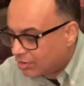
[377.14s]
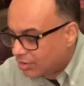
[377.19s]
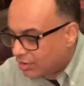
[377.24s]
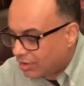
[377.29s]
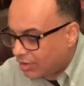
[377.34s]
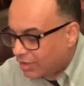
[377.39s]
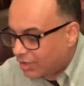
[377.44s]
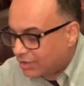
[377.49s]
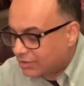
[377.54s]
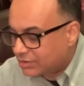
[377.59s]
the
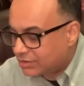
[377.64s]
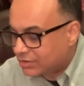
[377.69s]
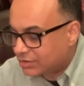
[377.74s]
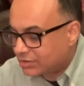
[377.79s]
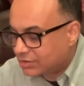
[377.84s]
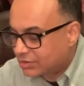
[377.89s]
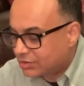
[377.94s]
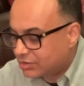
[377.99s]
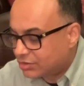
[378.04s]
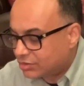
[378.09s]

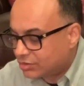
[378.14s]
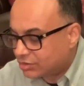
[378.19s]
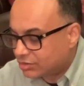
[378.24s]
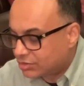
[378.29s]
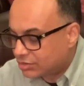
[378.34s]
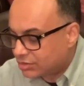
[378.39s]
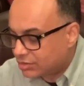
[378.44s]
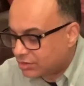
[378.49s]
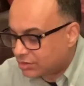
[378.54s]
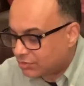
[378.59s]
license
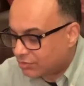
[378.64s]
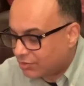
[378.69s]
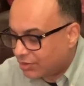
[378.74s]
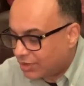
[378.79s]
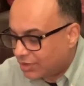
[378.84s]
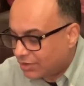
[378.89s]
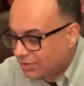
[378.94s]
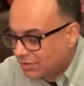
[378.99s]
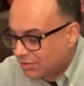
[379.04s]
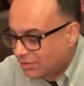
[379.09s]
goes there
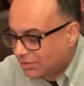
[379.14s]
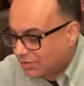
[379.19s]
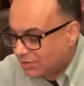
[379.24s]
well.